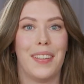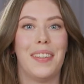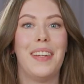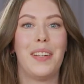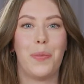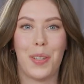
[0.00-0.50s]

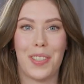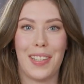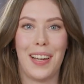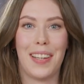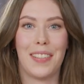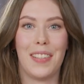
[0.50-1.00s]
Network
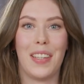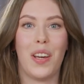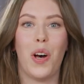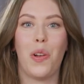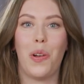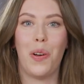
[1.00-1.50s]
slicing
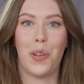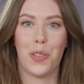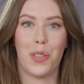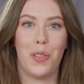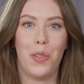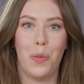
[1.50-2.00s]

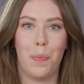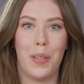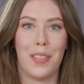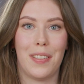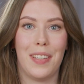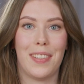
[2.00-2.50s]
unlocks new
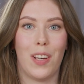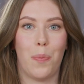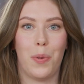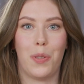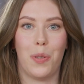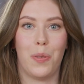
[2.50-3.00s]
business
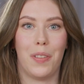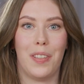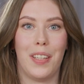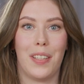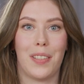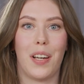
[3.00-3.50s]

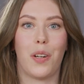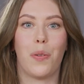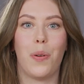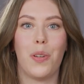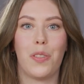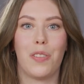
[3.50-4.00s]
opportunities
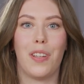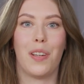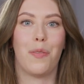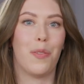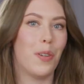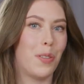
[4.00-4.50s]
across
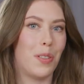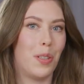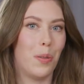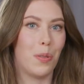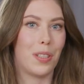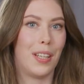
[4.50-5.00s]
diverse
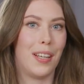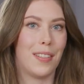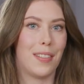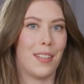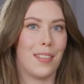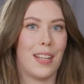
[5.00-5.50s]
use
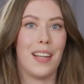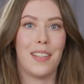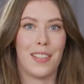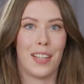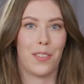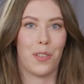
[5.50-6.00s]
cases
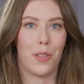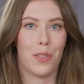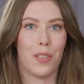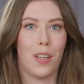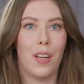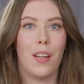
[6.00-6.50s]
and
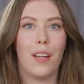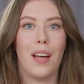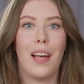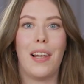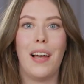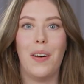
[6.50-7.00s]
sectors,
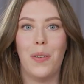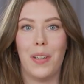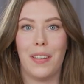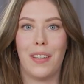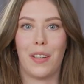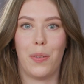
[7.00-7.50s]

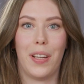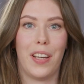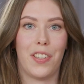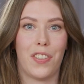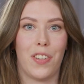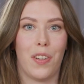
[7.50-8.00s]
allowing the
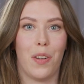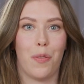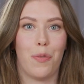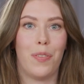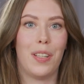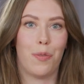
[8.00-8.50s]
creation
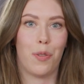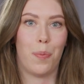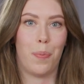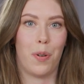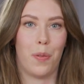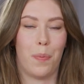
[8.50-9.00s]
of
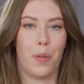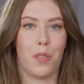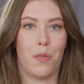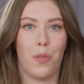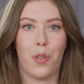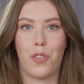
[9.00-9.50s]

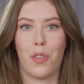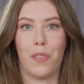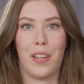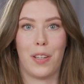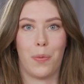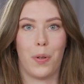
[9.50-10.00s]
fit-for-purpose virtual
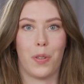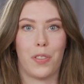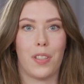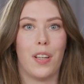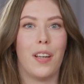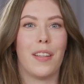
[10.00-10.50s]

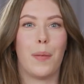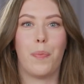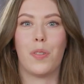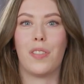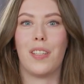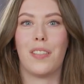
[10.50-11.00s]
networks that
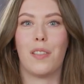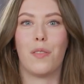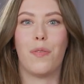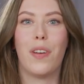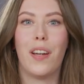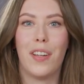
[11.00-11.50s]
possesses
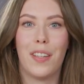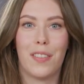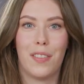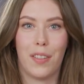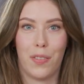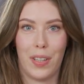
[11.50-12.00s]

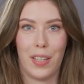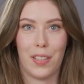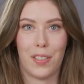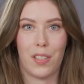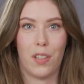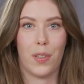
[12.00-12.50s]
various
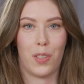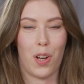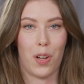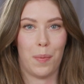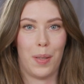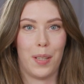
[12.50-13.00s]
degrees of
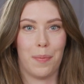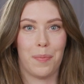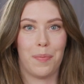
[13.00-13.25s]
autonomy.